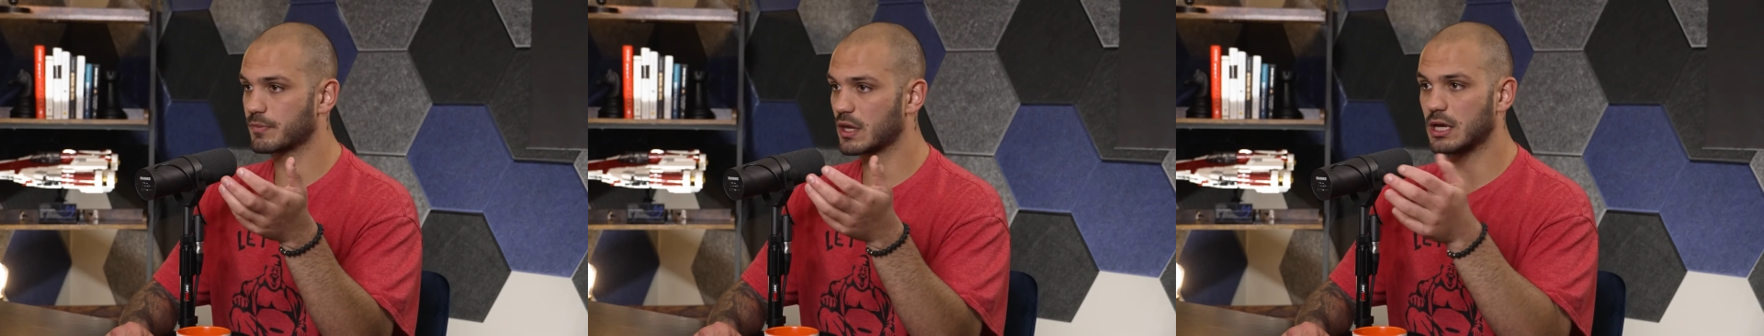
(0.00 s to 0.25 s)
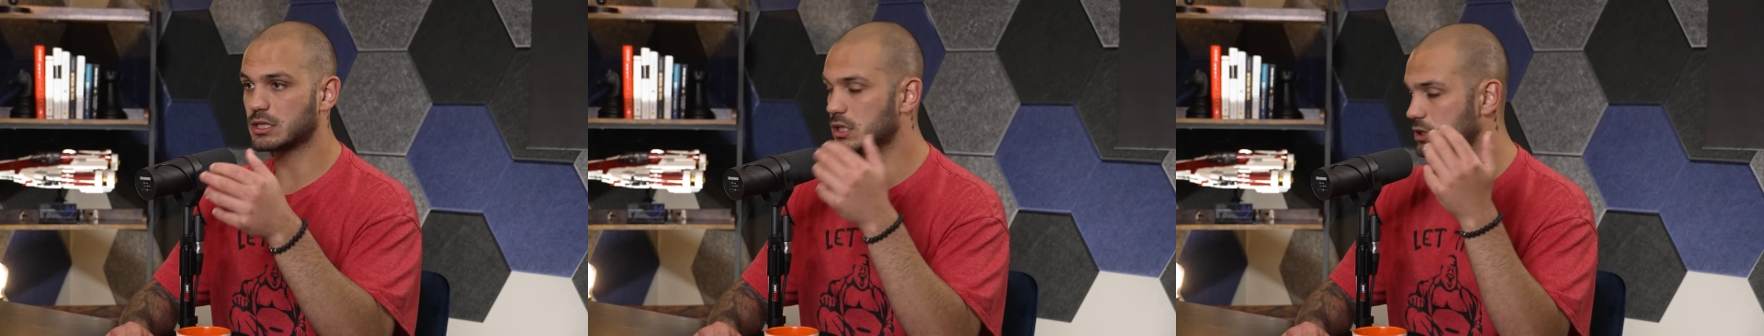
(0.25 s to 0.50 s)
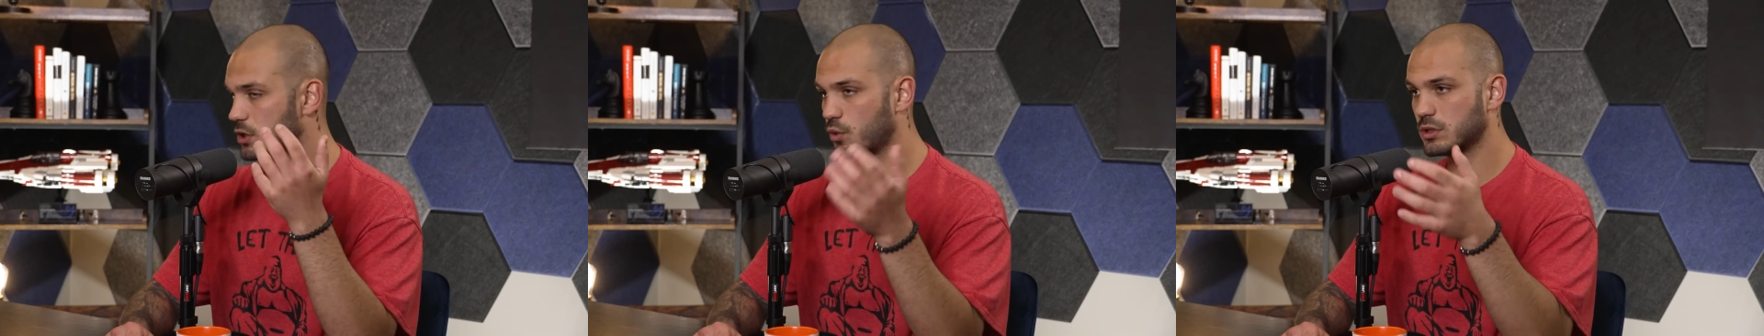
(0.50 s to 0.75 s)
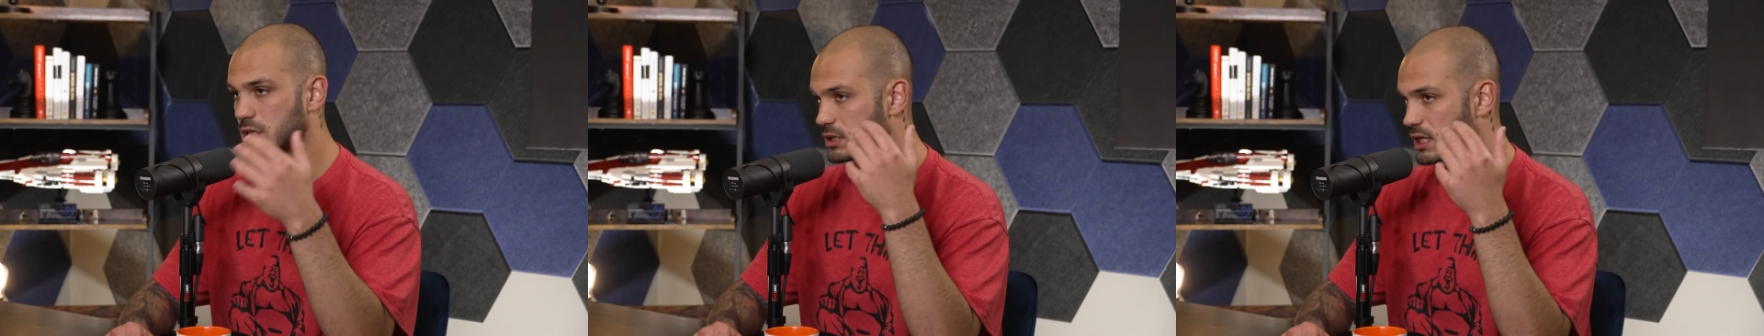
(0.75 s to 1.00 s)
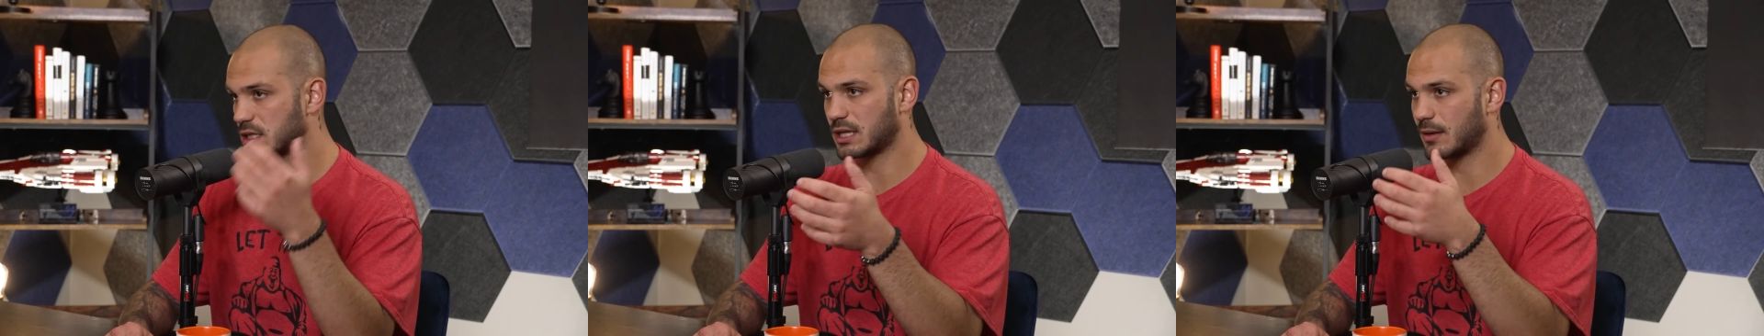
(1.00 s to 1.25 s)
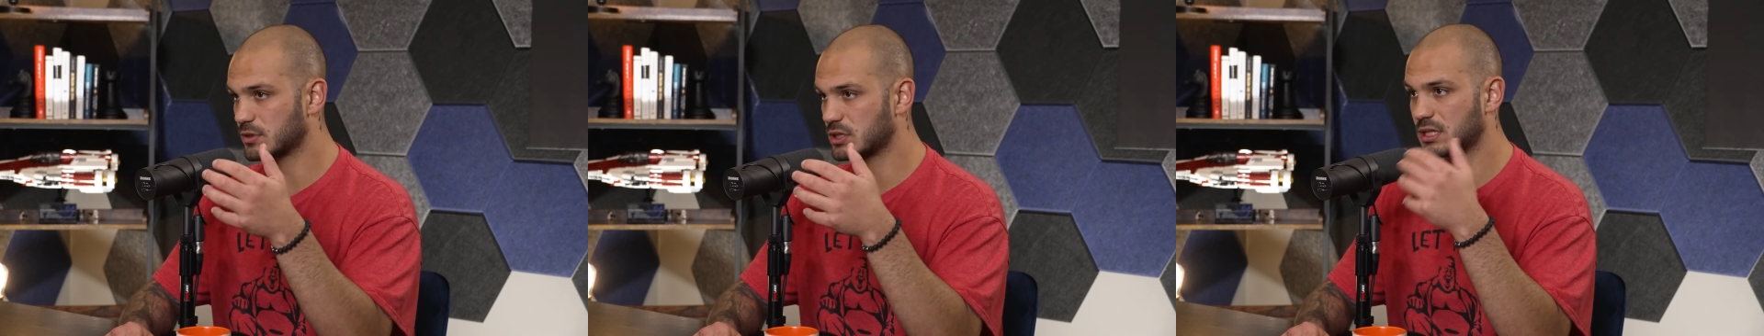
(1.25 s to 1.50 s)
It's just going to take
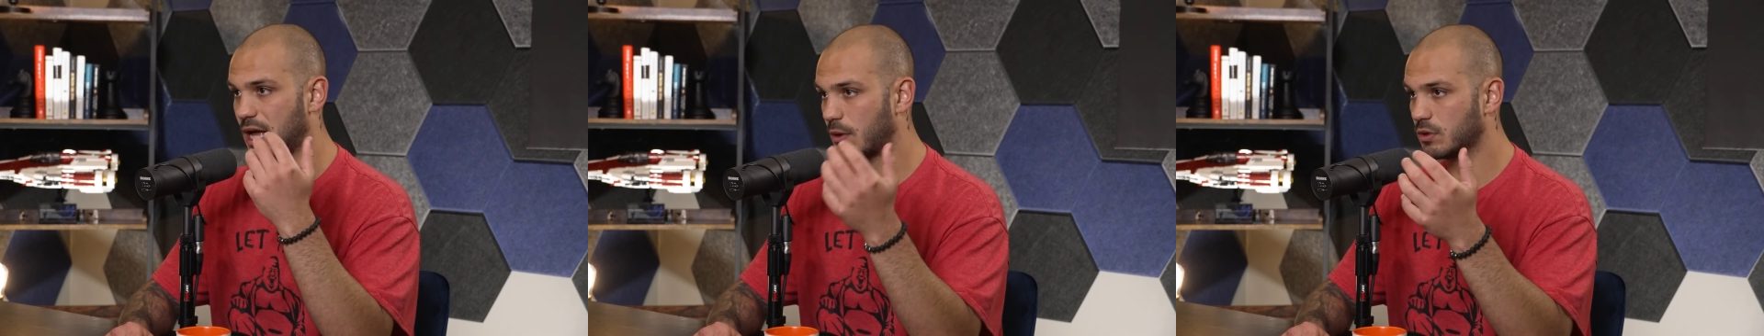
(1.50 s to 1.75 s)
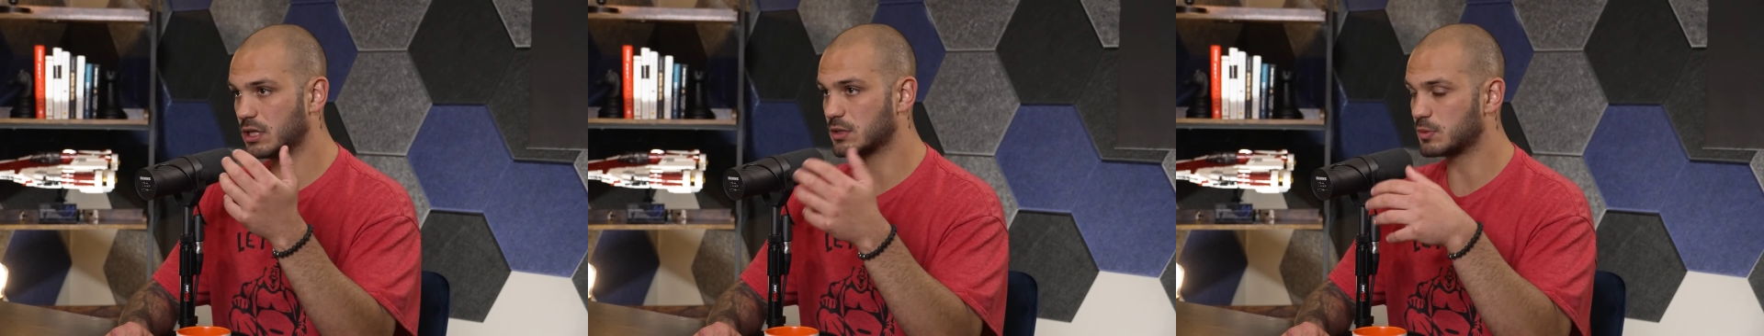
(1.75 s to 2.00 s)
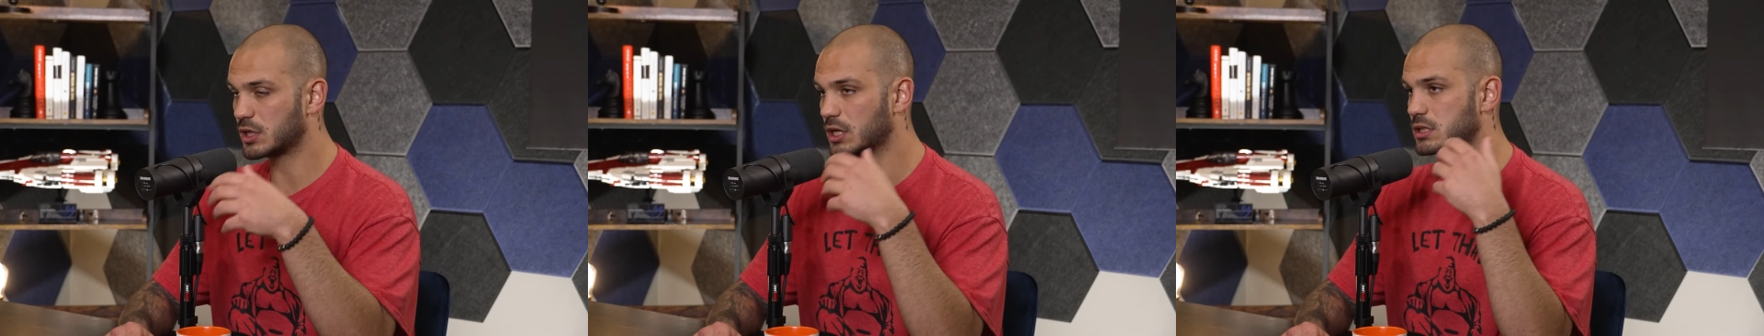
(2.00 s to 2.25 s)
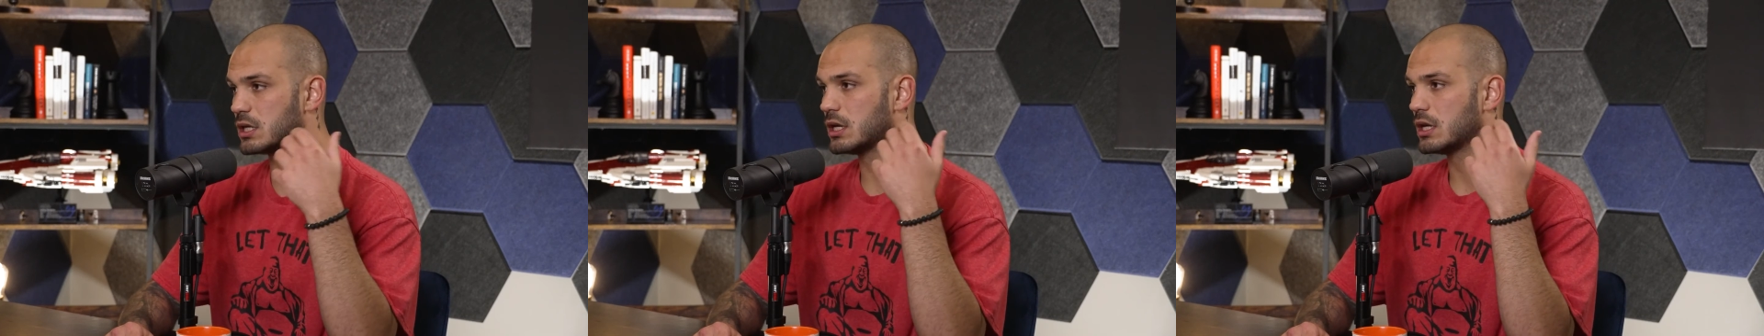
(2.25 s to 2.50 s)
time. It's just how it is, because